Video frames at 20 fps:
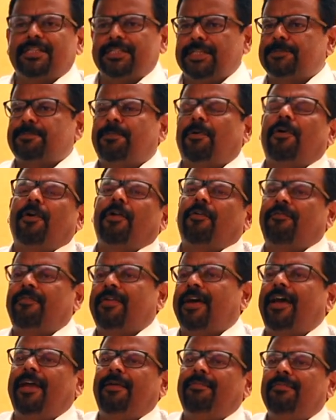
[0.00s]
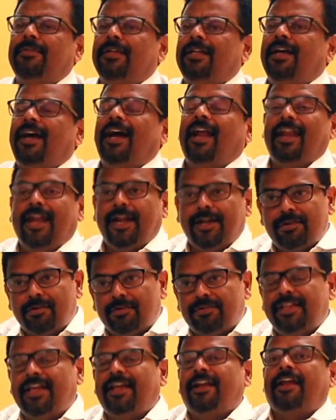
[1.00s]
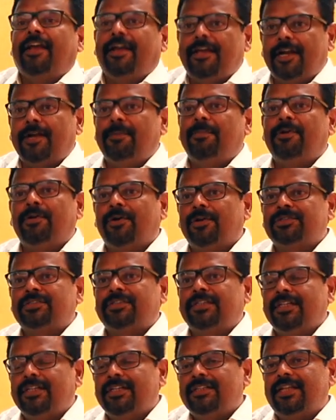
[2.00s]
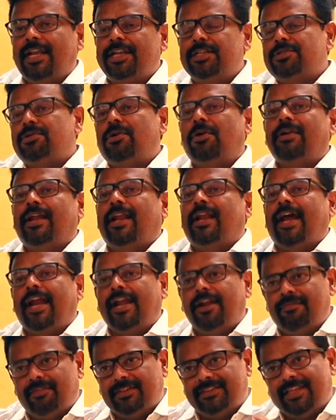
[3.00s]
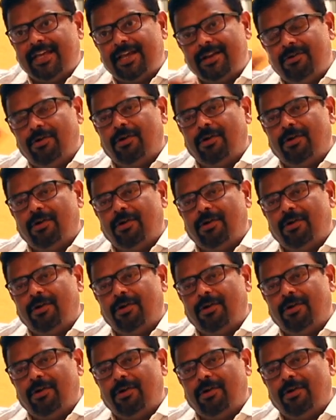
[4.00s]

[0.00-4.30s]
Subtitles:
at this point of time. Later on, they regret because that is not aligned with their